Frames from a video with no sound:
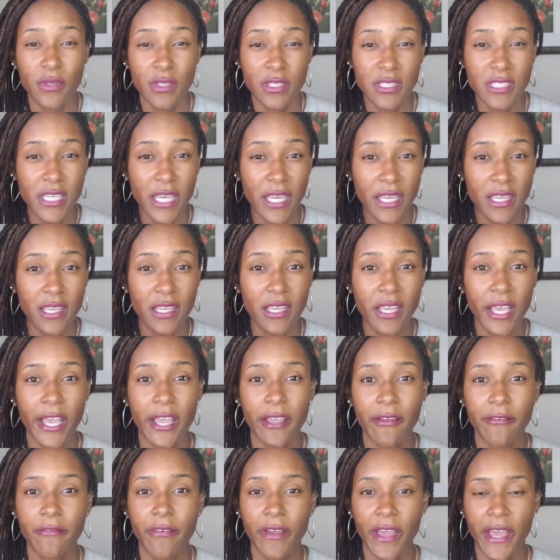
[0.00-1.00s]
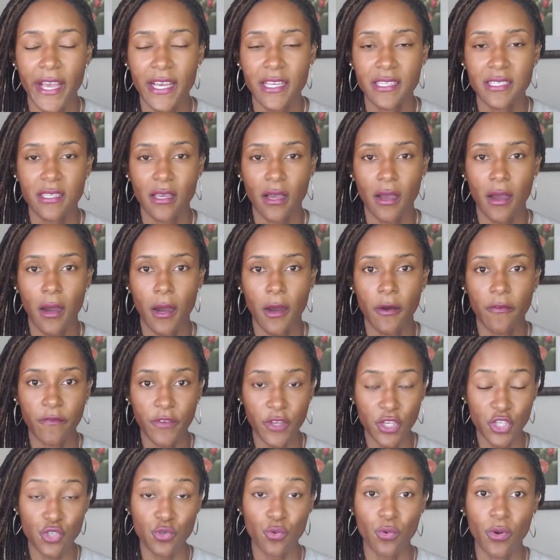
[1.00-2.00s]
taking a vast
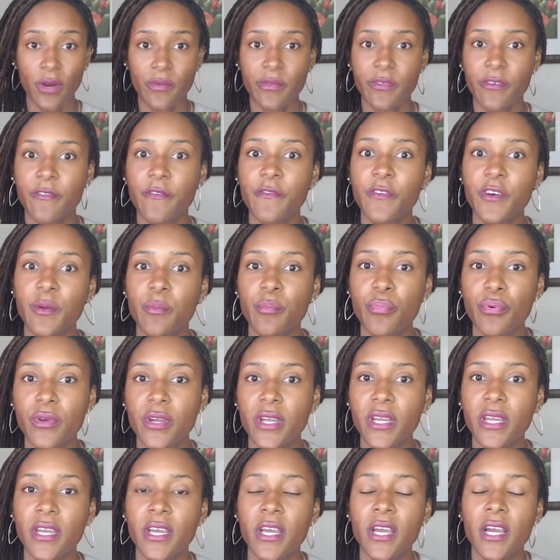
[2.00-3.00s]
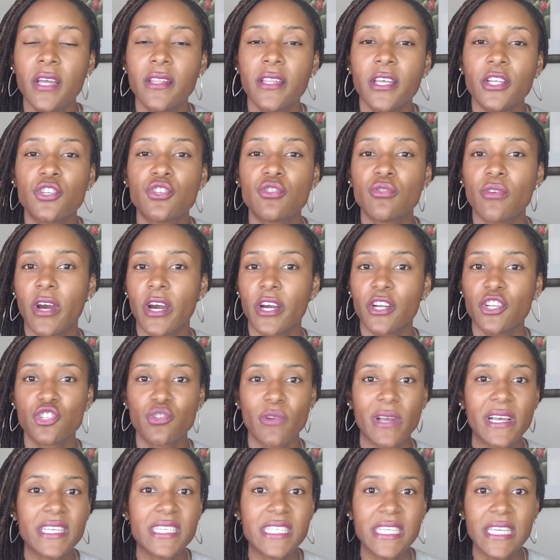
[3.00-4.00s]
visual of the footprint, that you are
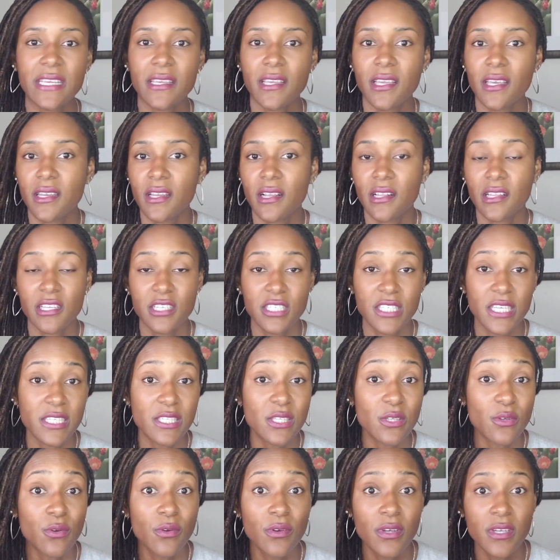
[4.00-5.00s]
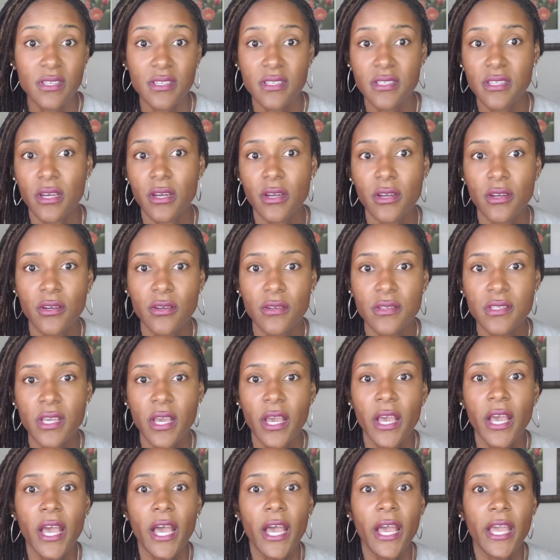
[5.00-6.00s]
addressing any logistical concerns,
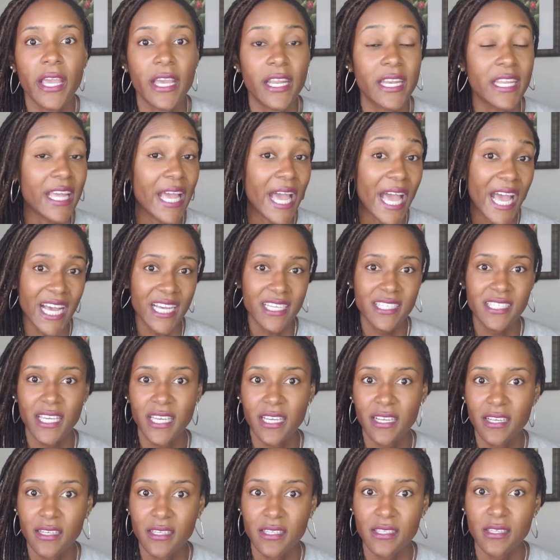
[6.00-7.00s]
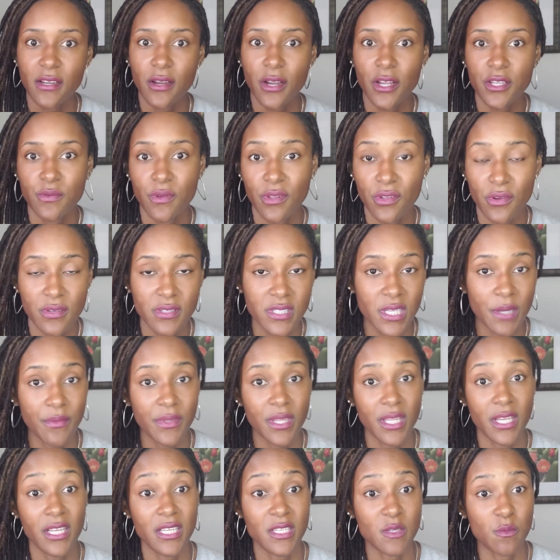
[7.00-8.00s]
any asset concerns, whether
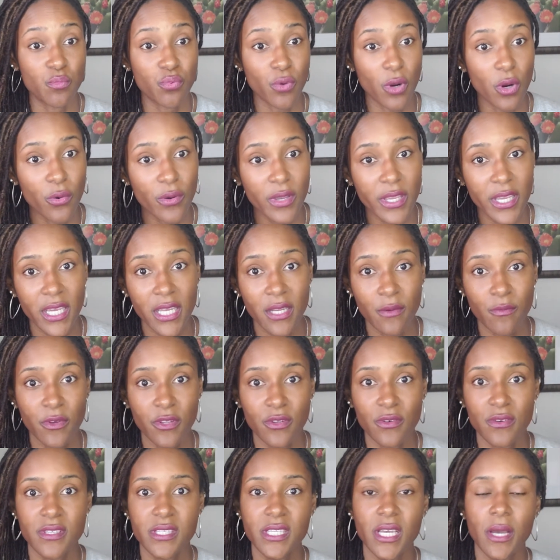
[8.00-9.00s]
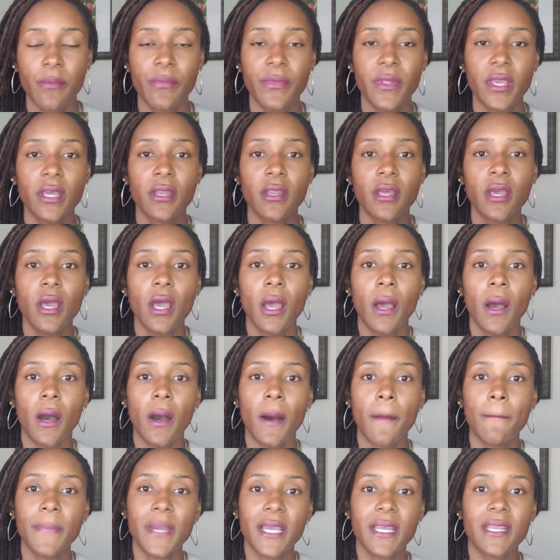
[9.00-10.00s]
something is broken, whether something
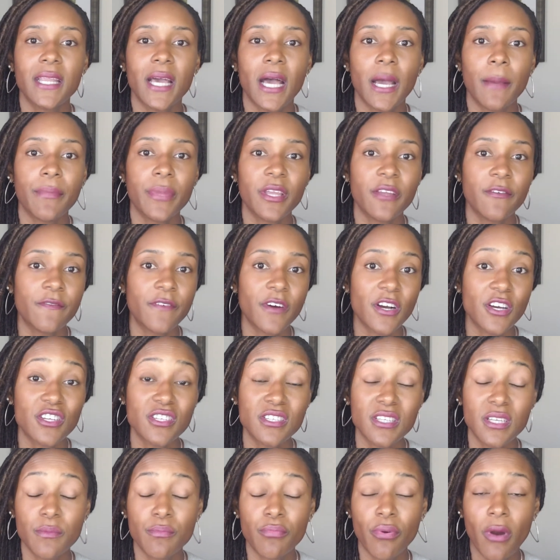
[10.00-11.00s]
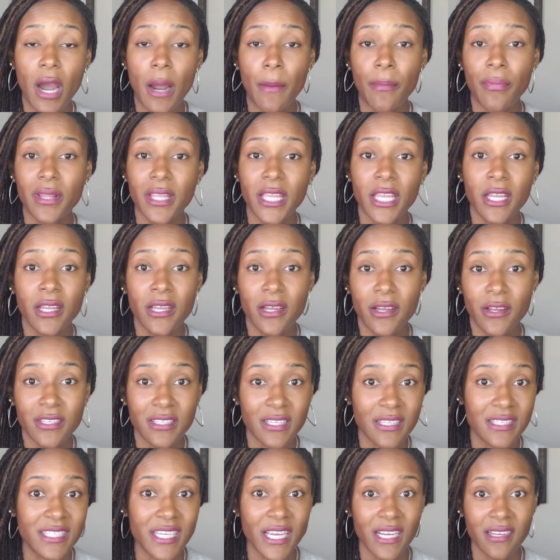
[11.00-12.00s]
may not be functioning properly as
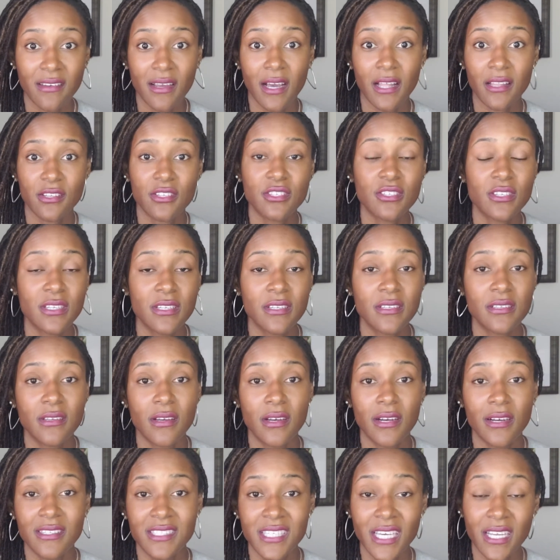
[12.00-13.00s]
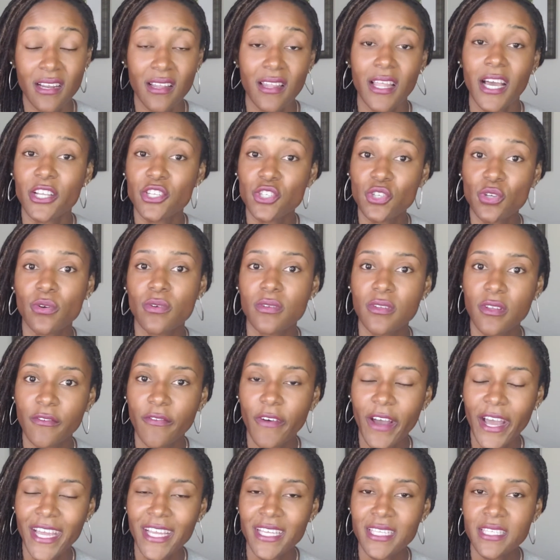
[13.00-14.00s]
a technological
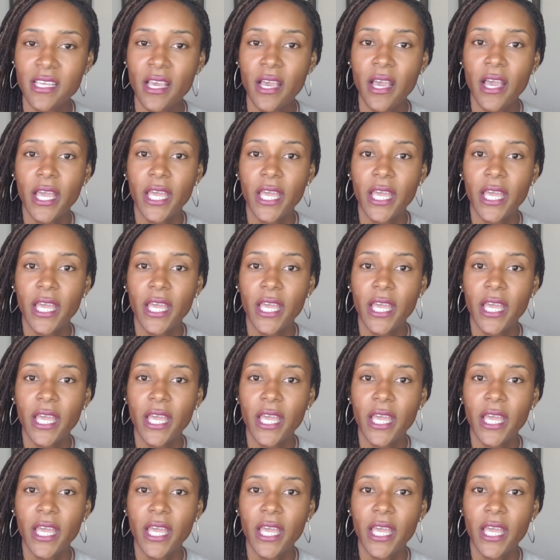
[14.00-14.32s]
device,